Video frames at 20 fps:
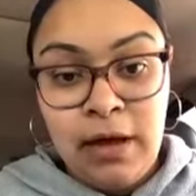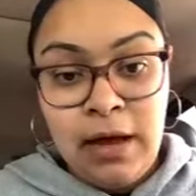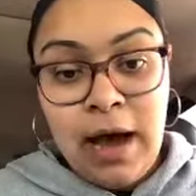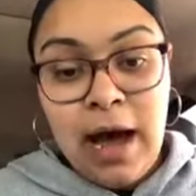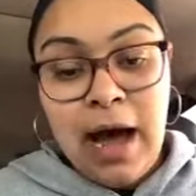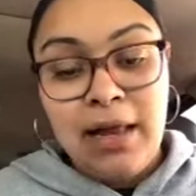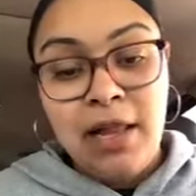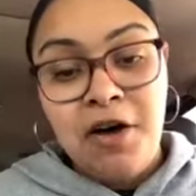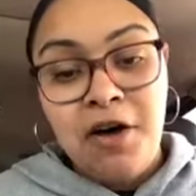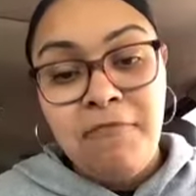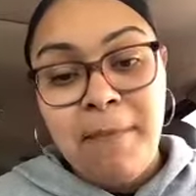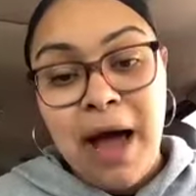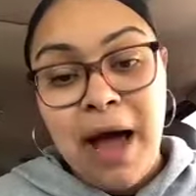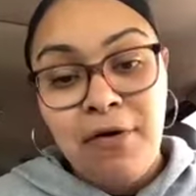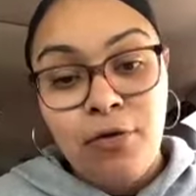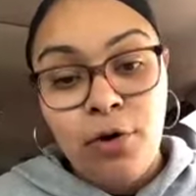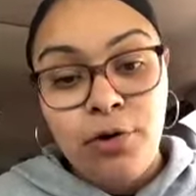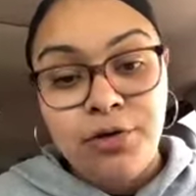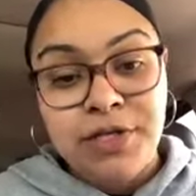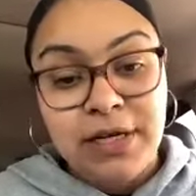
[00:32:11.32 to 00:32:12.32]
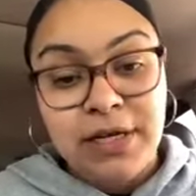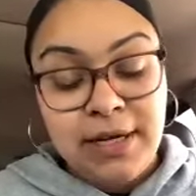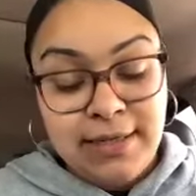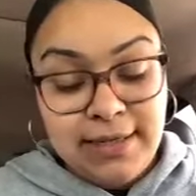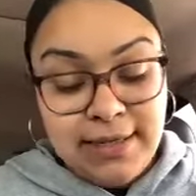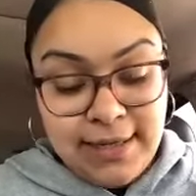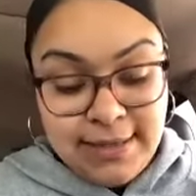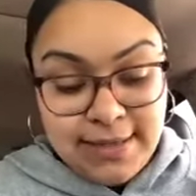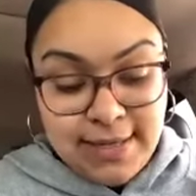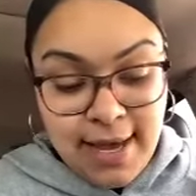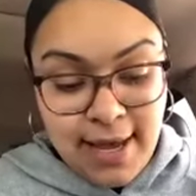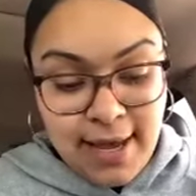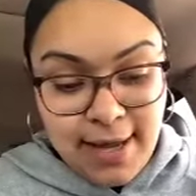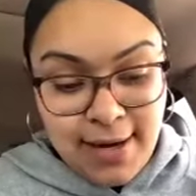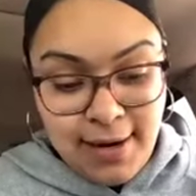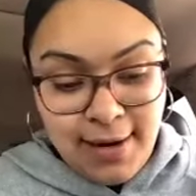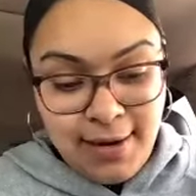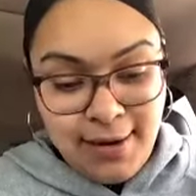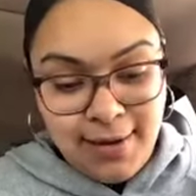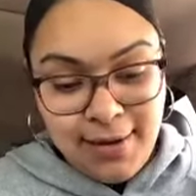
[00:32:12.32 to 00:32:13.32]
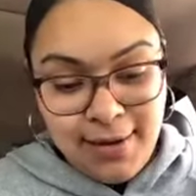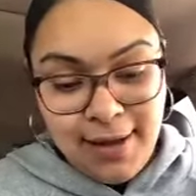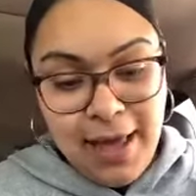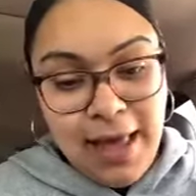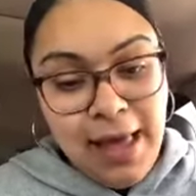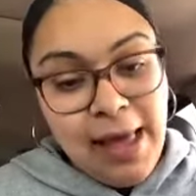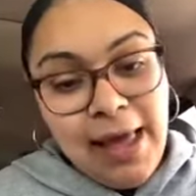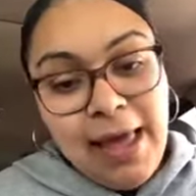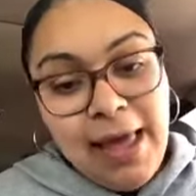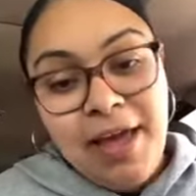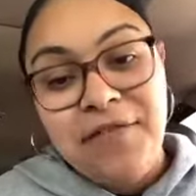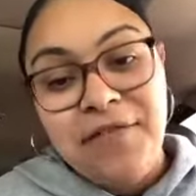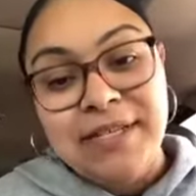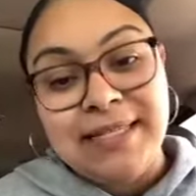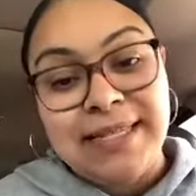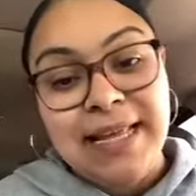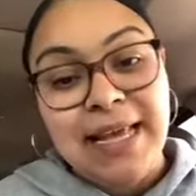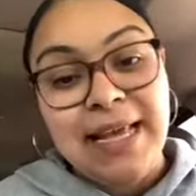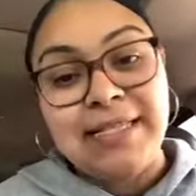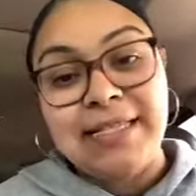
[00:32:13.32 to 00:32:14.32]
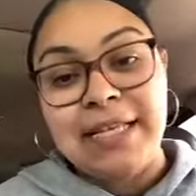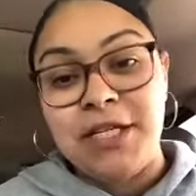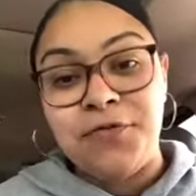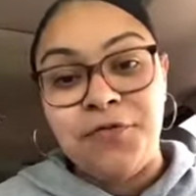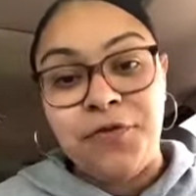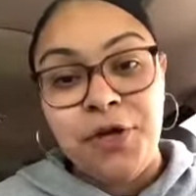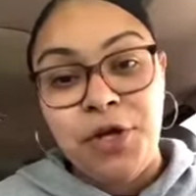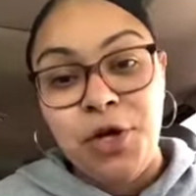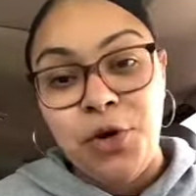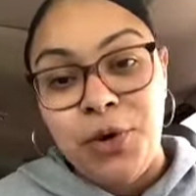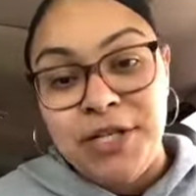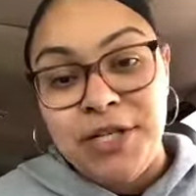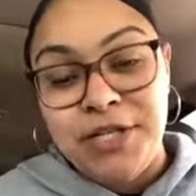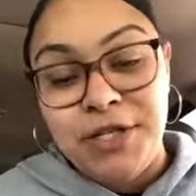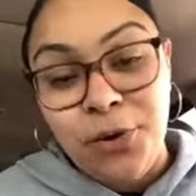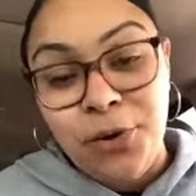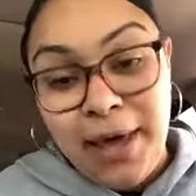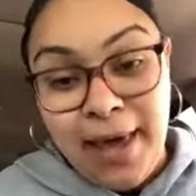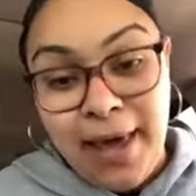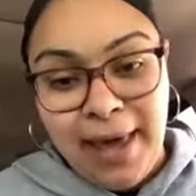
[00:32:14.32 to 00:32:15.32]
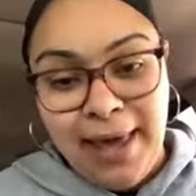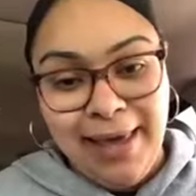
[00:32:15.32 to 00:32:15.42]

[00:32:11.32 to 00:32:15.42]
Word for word: I love Matt Rosa because he said, if it's things, it's for you, it's okay.